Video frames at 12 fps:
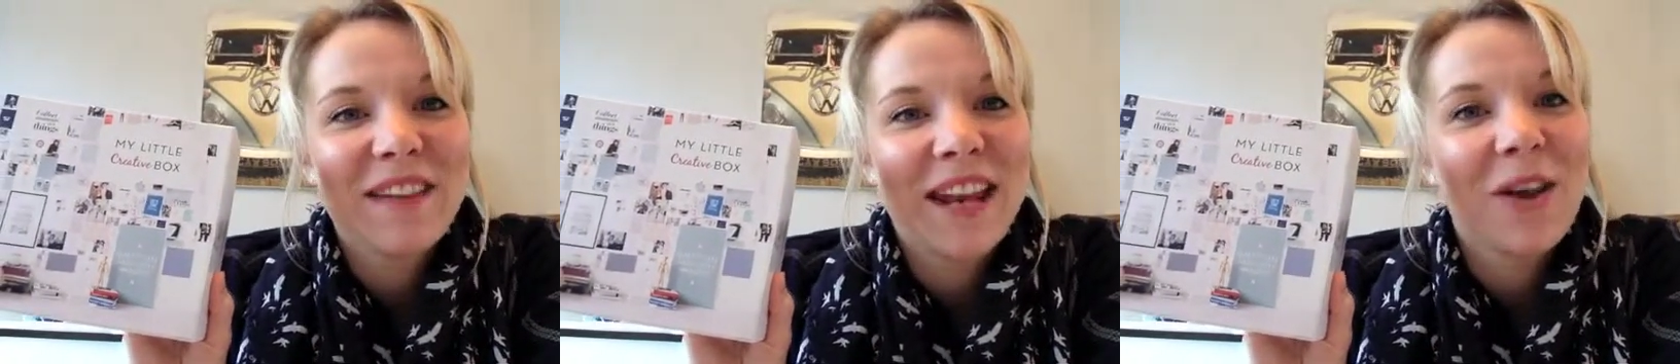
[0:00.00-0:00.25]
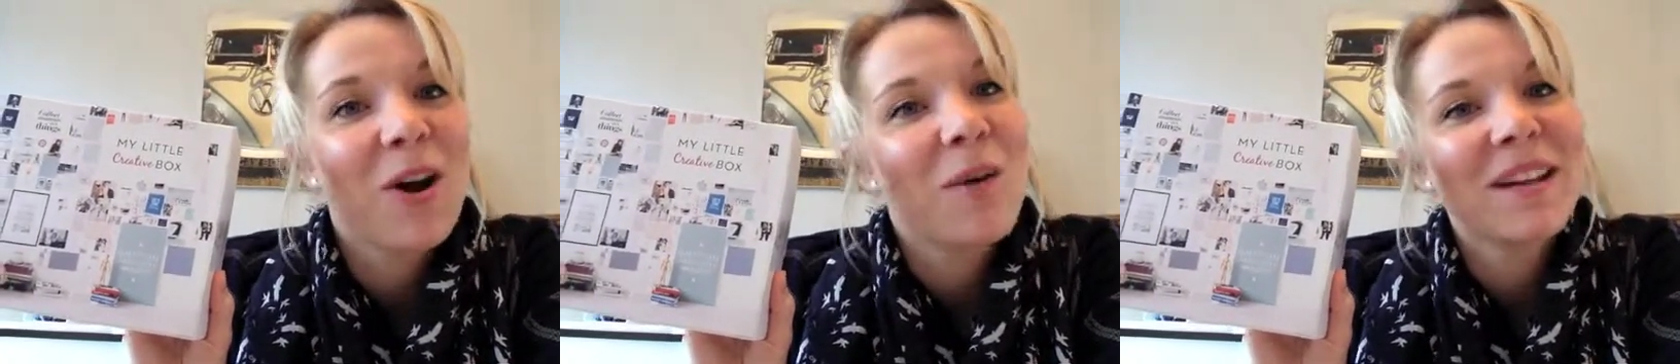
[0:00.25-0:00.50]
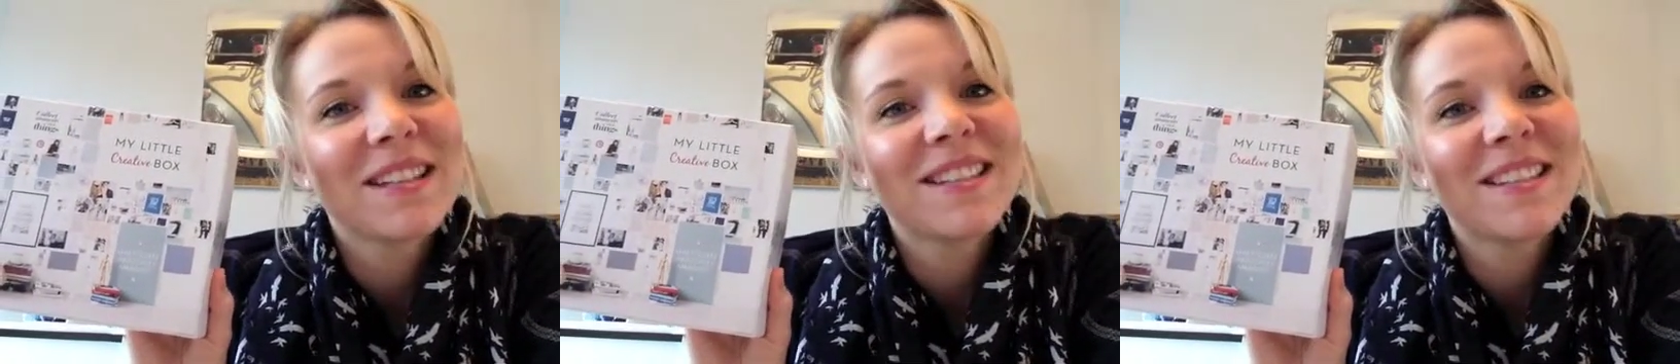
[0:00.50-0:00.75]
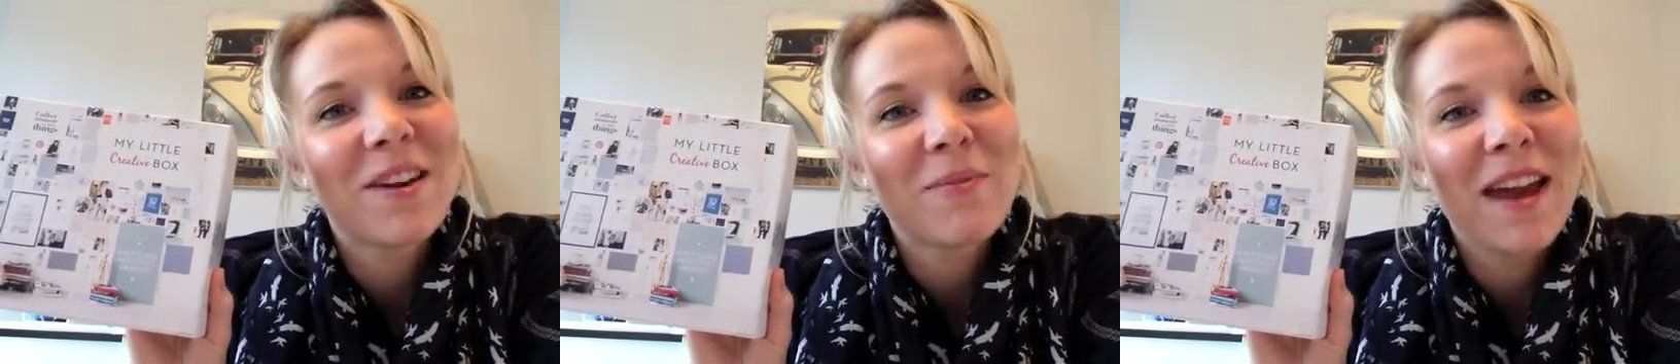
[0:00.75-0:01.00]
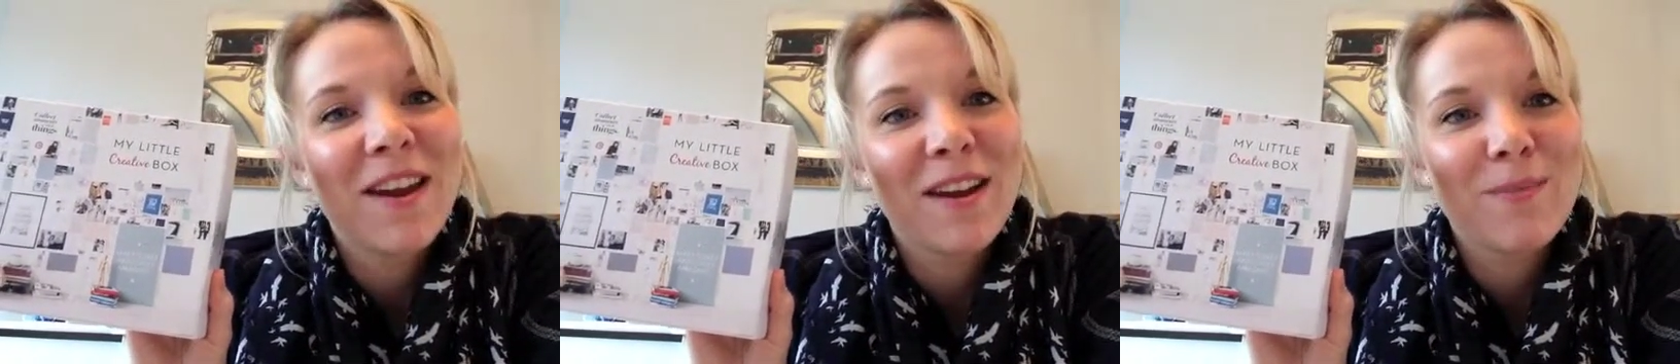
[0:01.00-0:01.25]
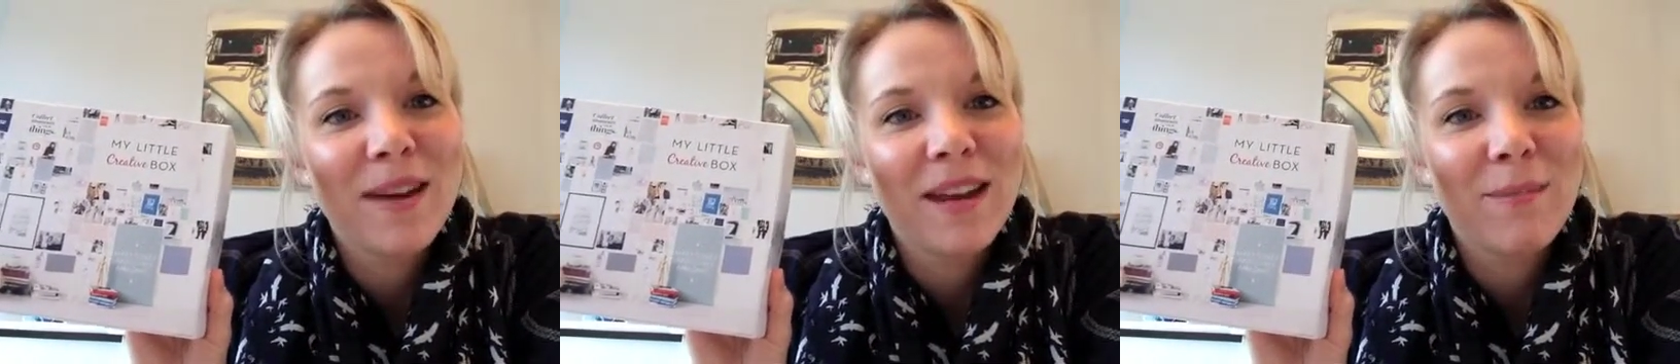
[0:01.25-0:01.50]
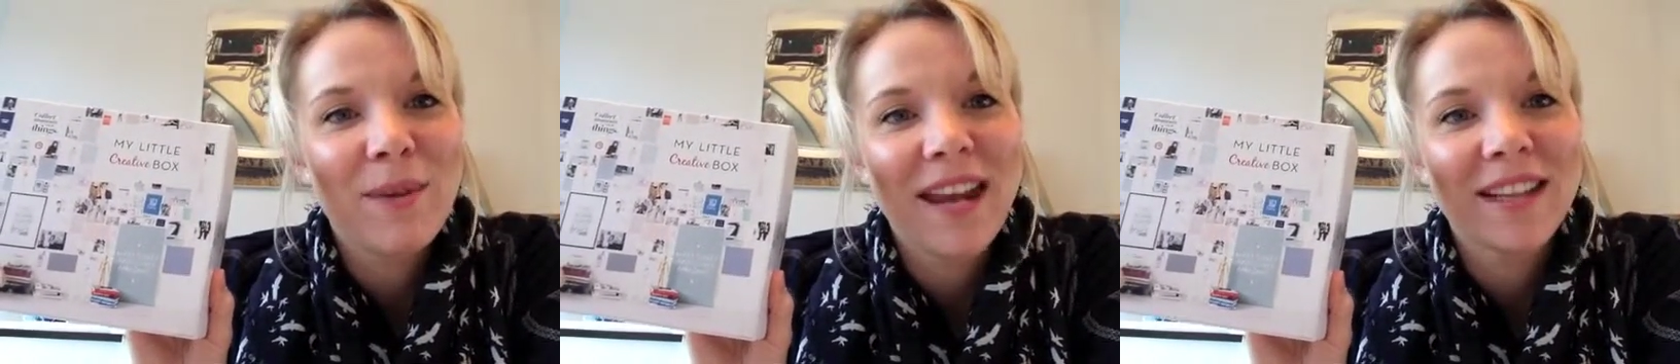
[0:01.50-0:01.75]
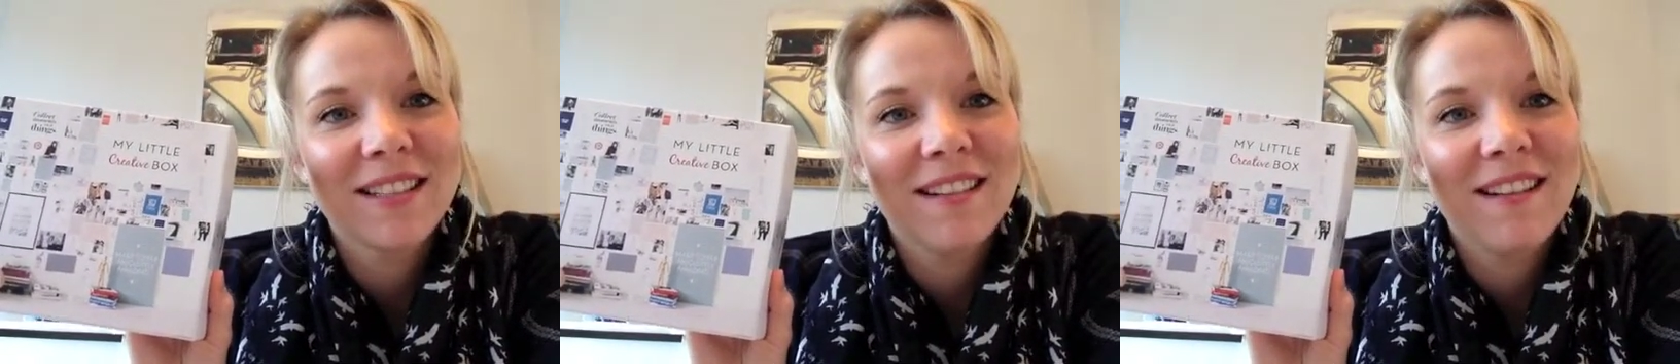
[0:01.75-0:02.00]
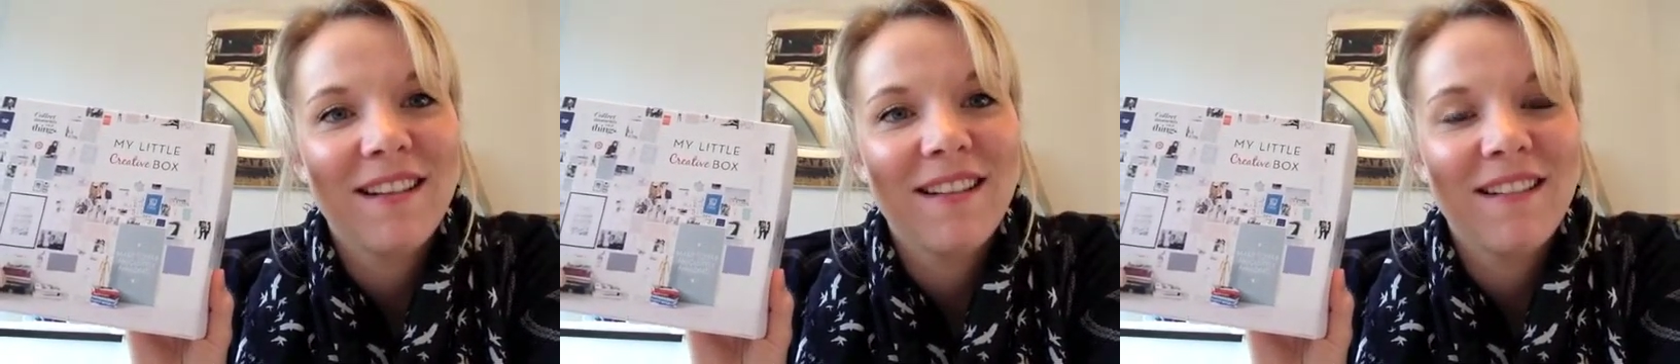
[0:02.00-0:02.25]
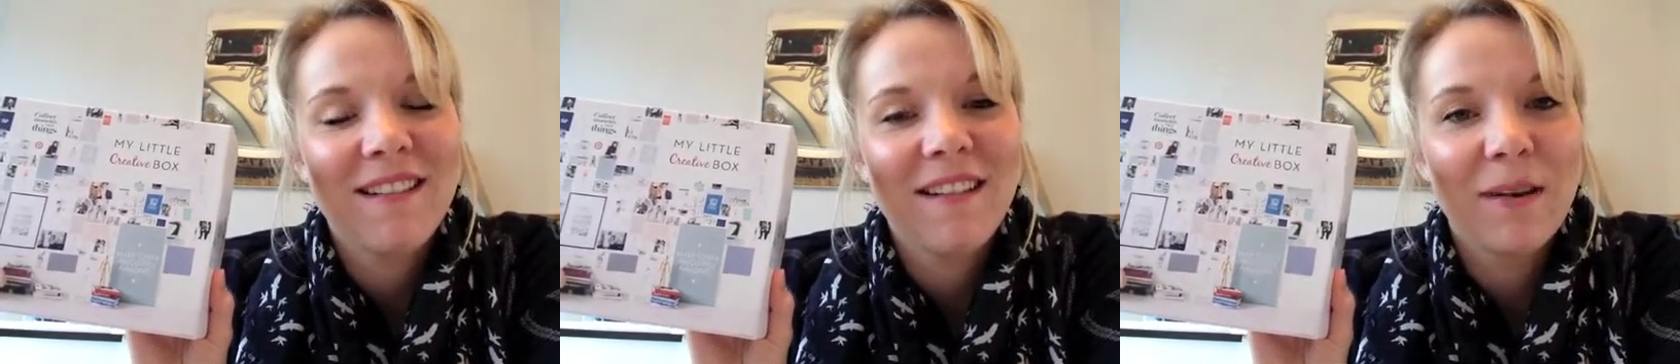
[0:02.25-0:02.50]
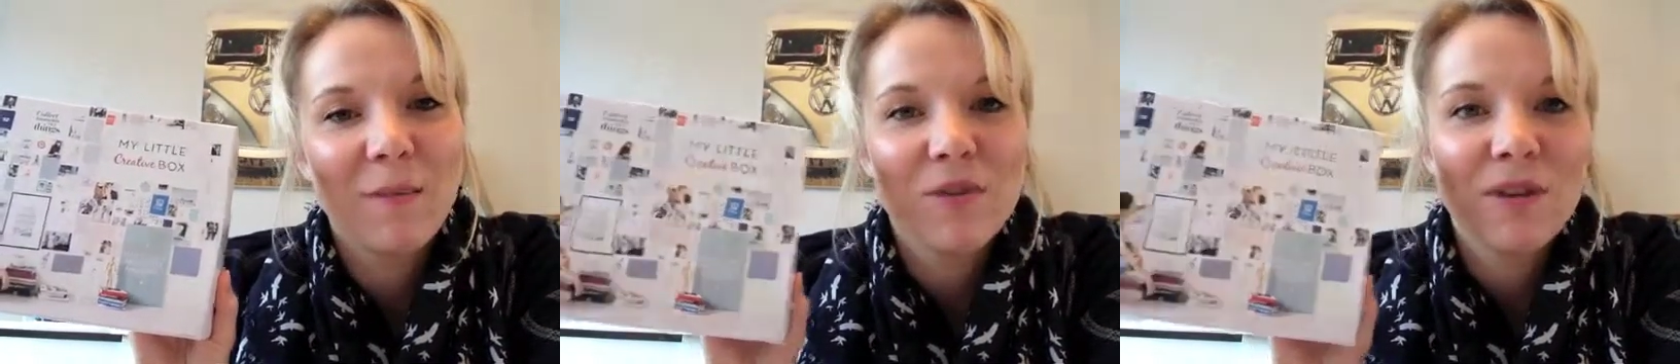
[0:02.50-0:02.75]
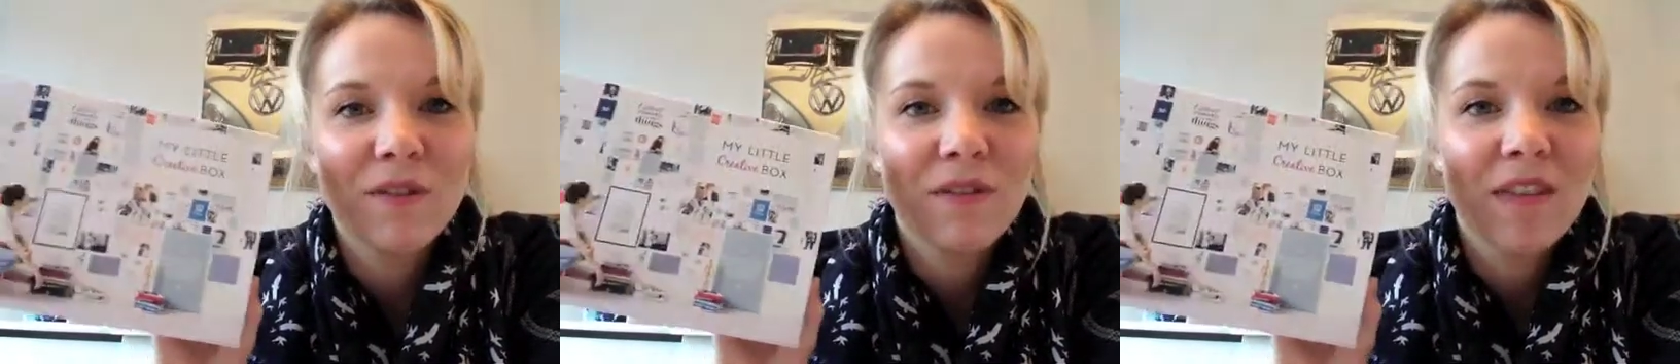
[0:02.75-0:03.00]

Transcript: any comments to tell me how I can make it better or improve